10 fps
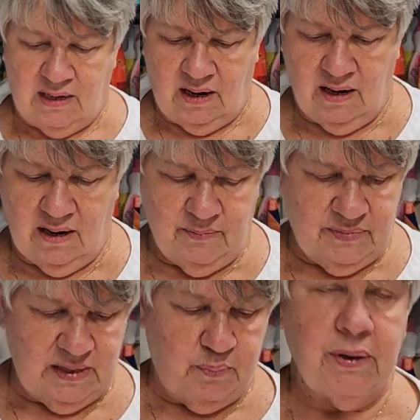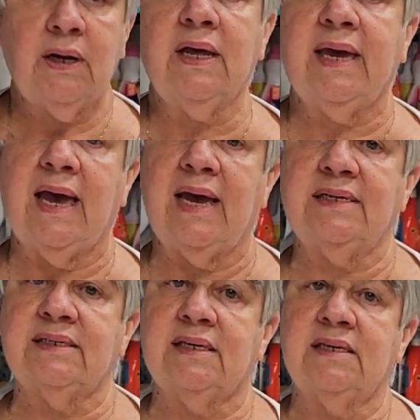The
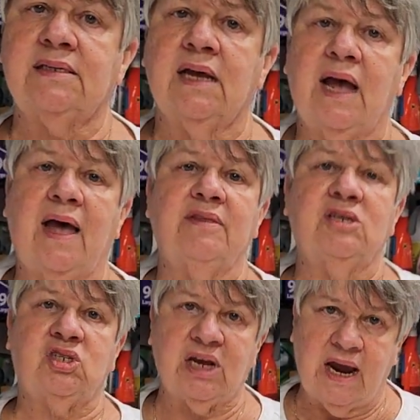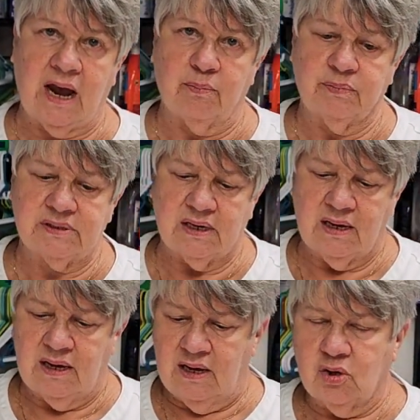pillowcases and the shams.
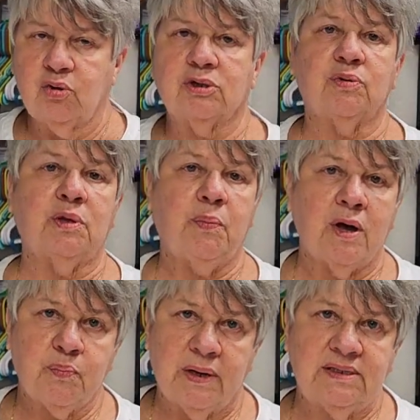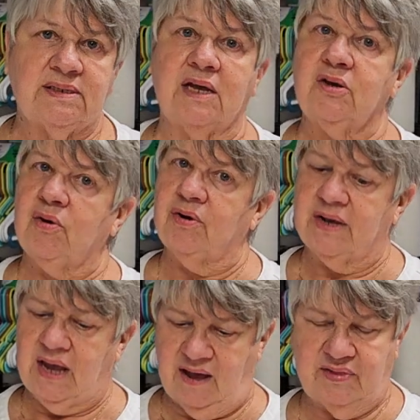Of course, with a bunk bed set, you
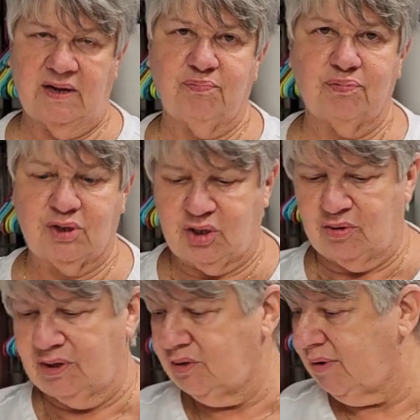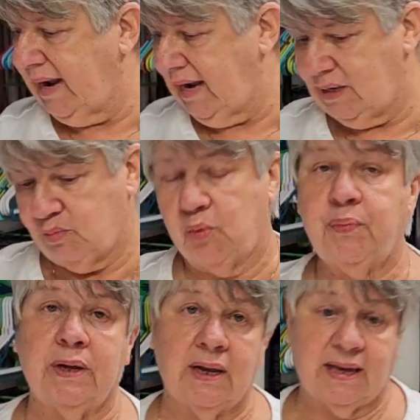only have the cute little animal
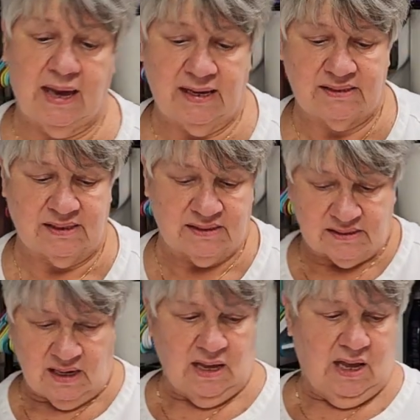pillowcases.